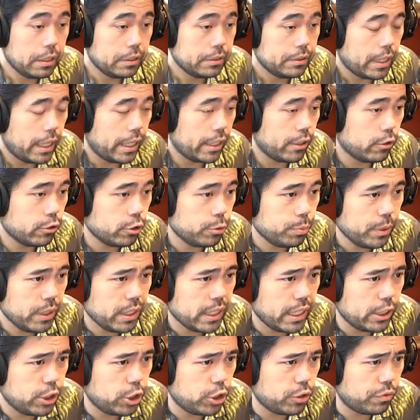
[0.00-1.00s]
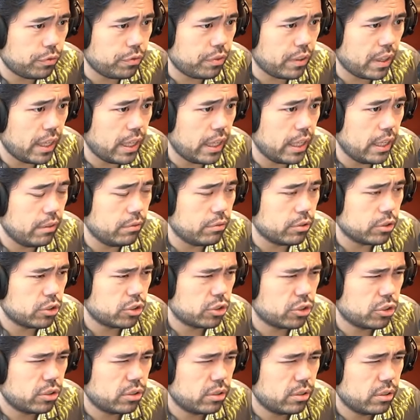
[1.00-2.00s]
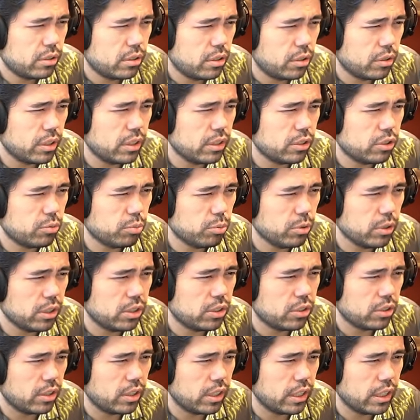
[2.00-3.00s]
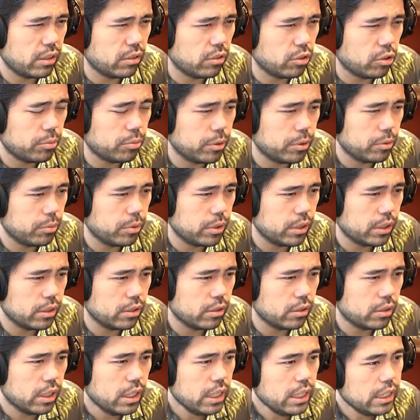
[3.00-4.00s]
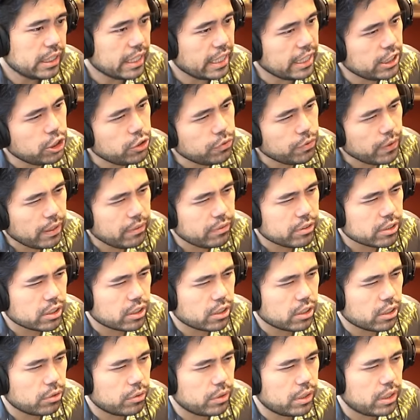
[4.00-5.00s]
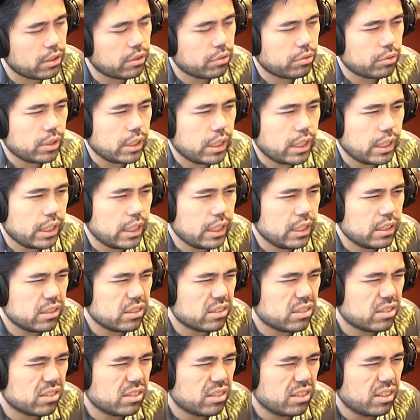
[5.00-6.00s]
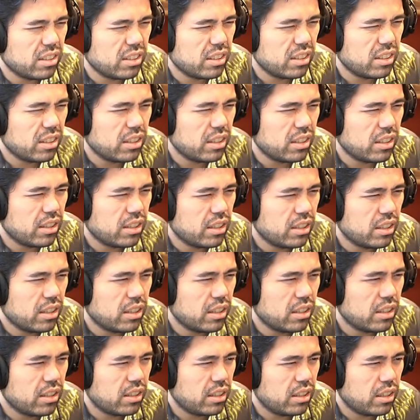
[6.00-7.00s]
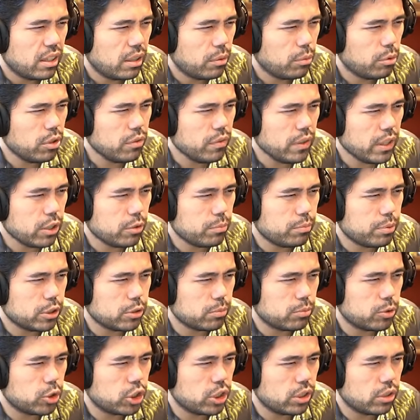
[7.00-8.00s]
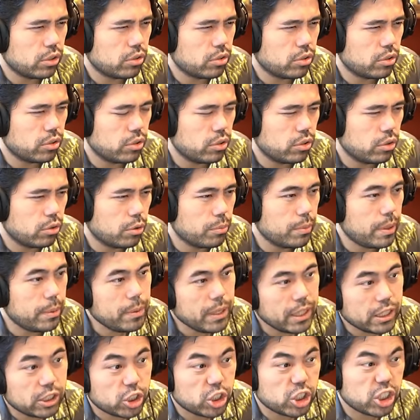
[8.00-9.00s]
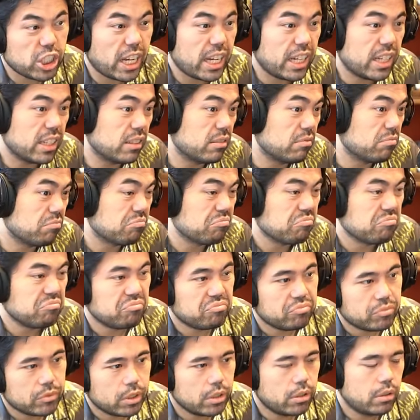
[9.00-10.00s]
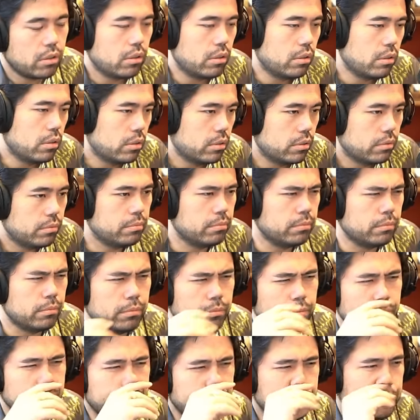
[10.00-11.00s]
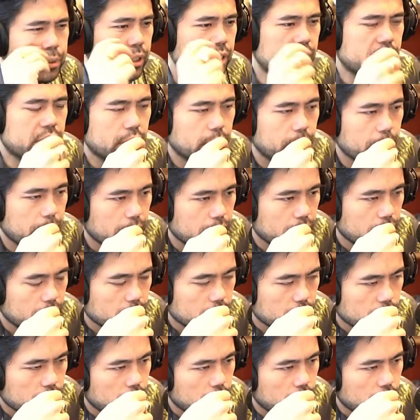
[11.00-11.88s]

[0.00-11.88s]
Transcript: I can also play knight g5 which okay this is really starting to get a little weird knight g5 is gonna go e3 I guess I wonder if I go bishop g2 or maybe I check and hmm let's think about this